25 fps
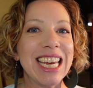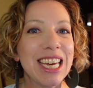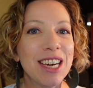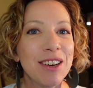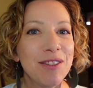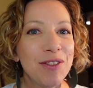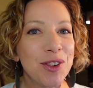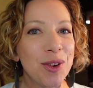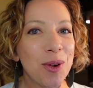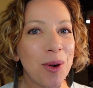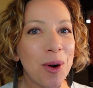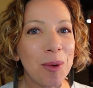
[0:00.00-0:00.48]

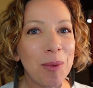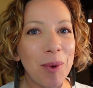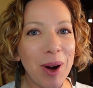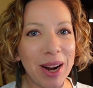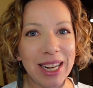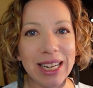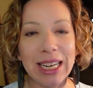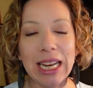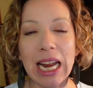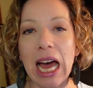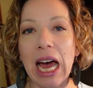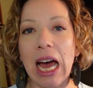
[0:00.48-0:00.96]
If you're
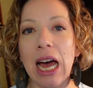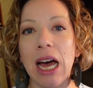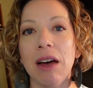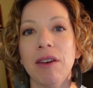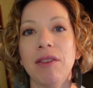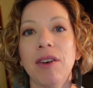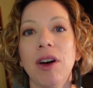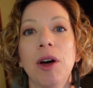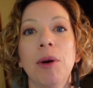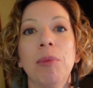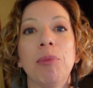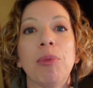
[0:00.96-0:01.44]
ready to have
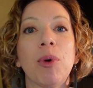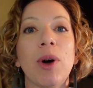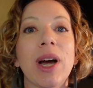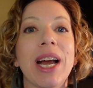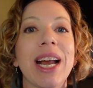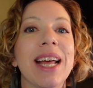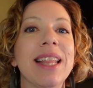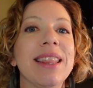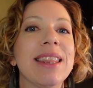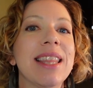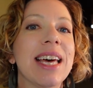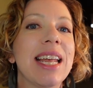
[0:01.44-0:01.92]
a
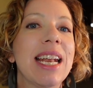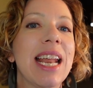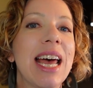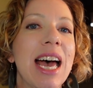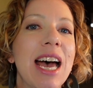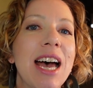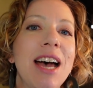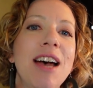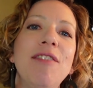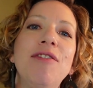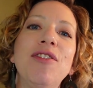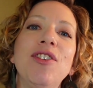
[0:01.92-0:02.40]
brand that
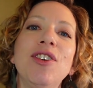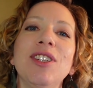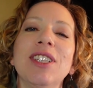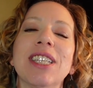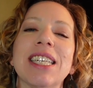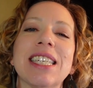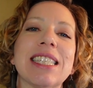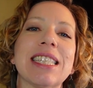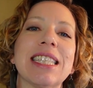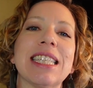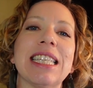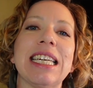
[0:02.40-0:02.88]

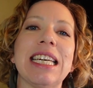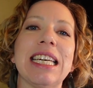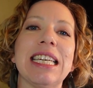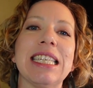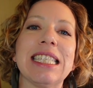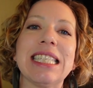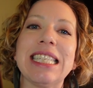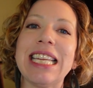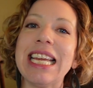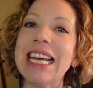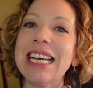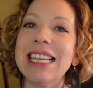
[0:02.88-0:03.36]
effortlessly
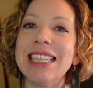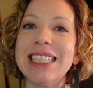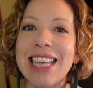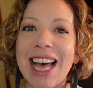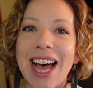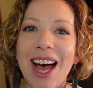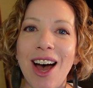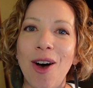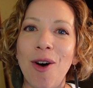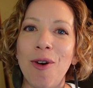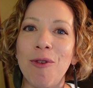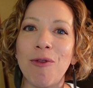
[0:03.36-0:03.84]
stands
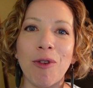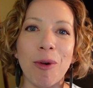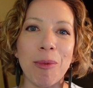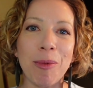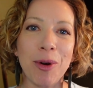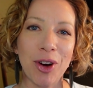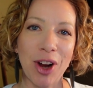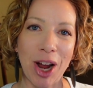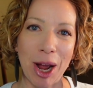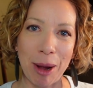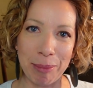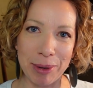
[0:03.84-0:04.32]
out from your
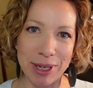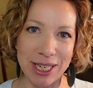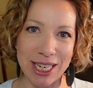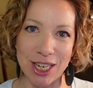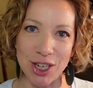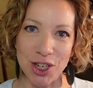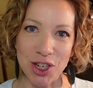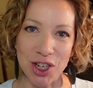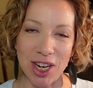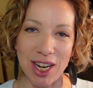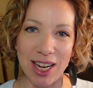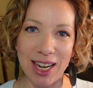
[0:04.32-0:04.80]

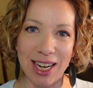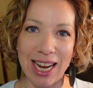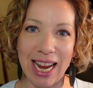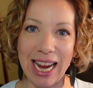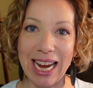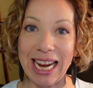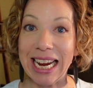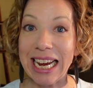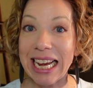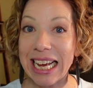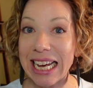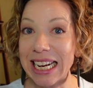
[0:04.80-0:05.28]
competition
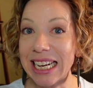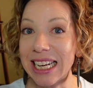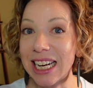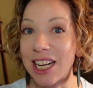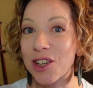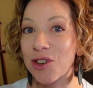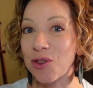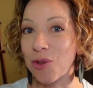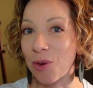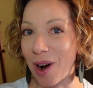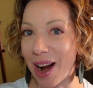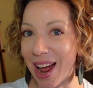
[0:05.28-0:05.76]
and
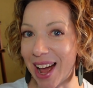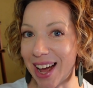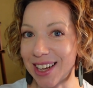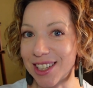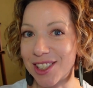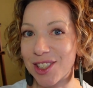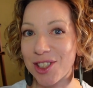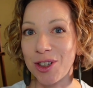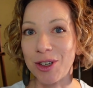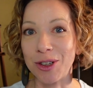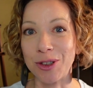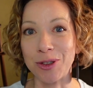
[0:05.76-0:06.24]

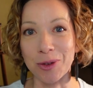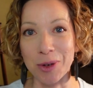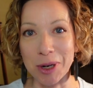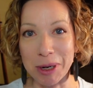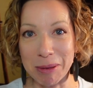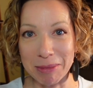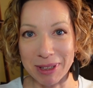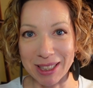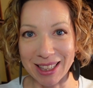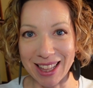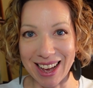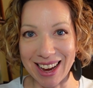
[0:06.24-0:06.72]
attracts your
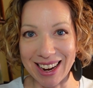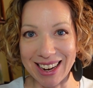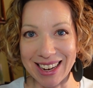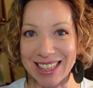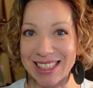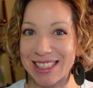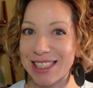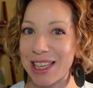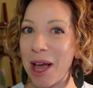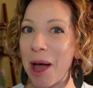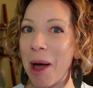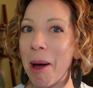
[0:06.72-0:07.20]
dream
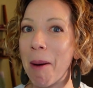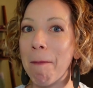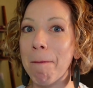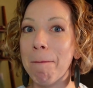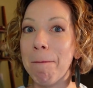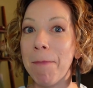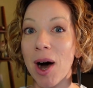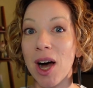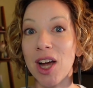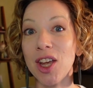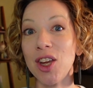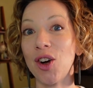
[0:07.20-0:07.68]
clients,
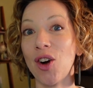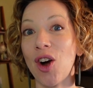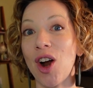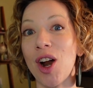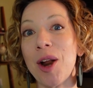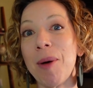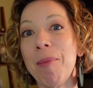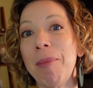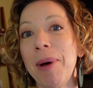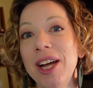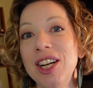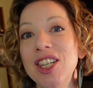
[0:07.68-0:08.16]
but you're on
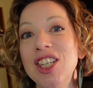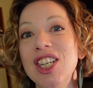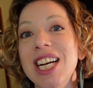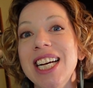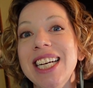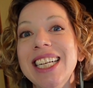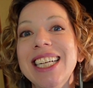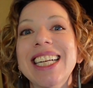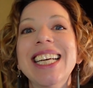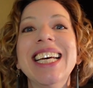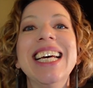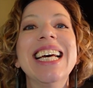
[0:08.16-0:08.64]
a
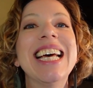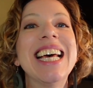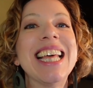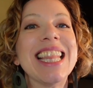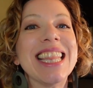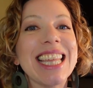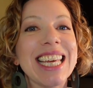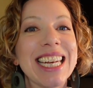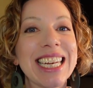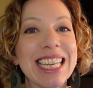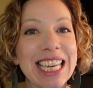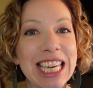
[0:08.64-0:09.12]
budget,
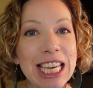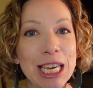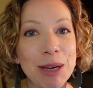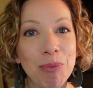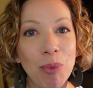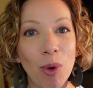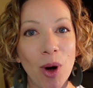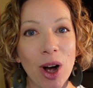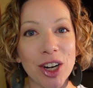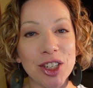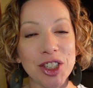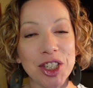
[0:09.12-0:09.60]
then keep
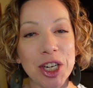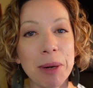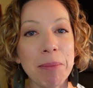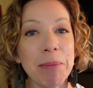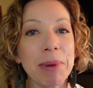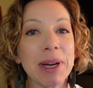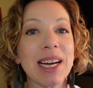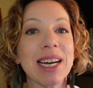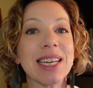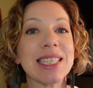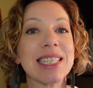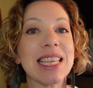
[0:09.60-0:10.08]
watching,
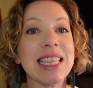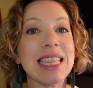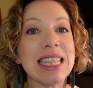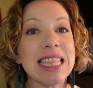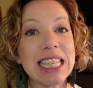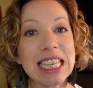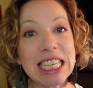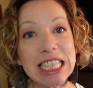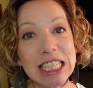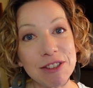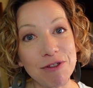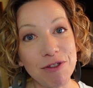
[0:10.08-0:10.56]
because in
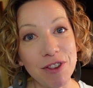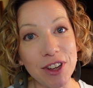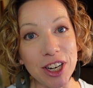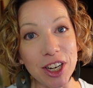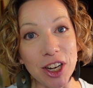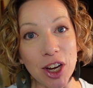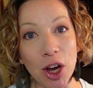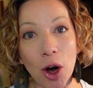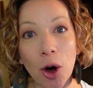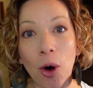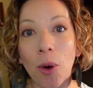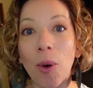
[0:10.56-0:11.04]
this
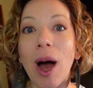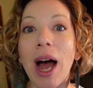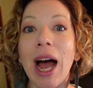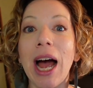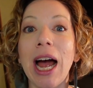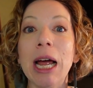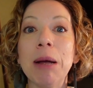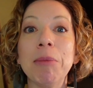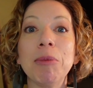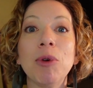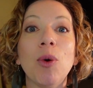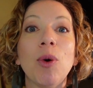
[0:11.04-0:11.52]
video,
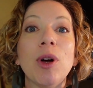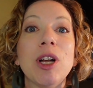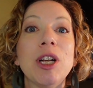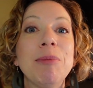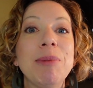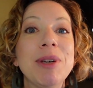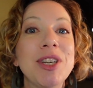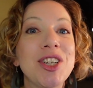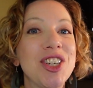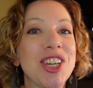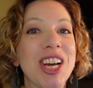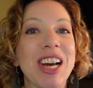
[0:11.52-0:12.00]
I'm going to
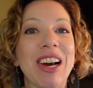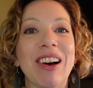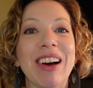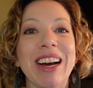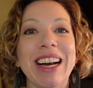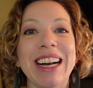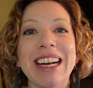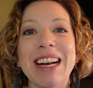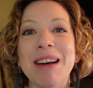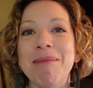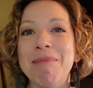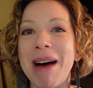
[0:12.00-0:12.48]
be
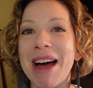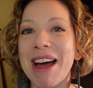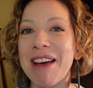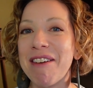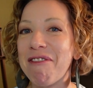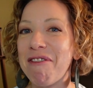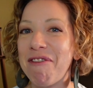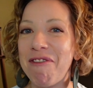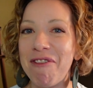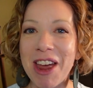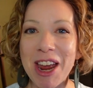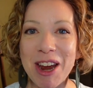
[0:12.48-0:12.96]
sharing my
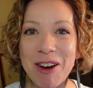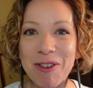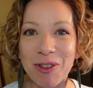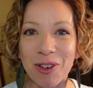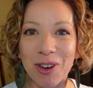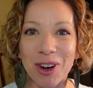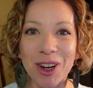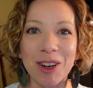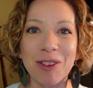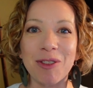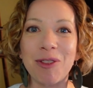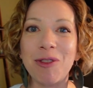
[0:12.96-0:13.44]

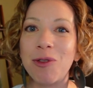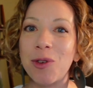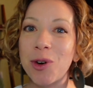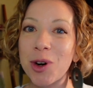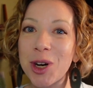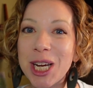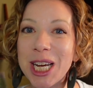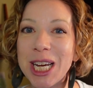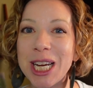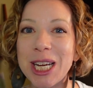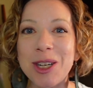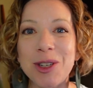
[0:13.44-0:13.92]
favorite
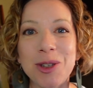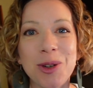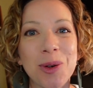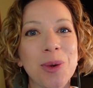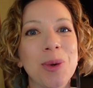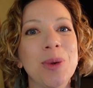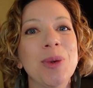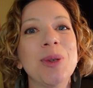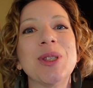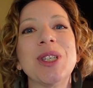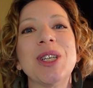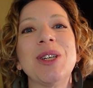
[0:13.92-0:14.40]
free
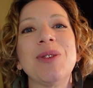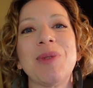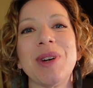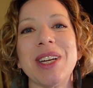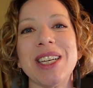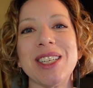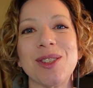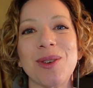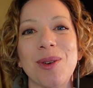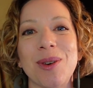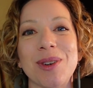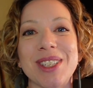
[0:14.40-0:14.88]
tools and
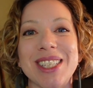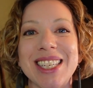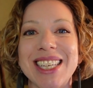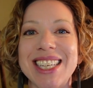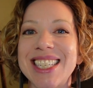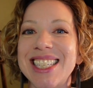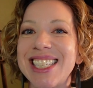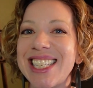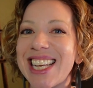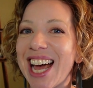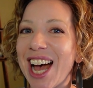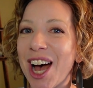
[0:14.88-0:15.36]

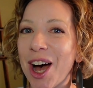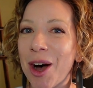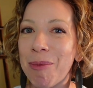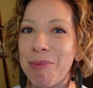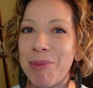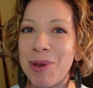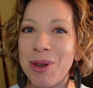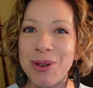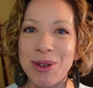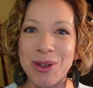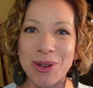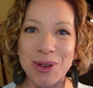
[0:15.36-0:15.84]
resources to help
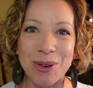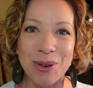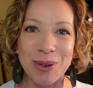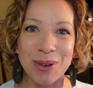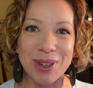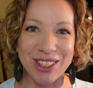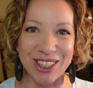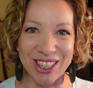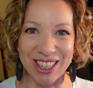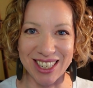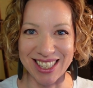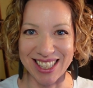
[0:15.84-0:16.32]
you do
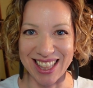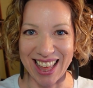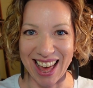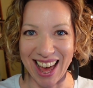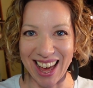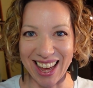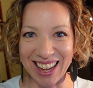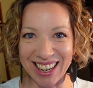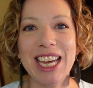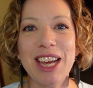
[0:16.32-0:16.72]
just that.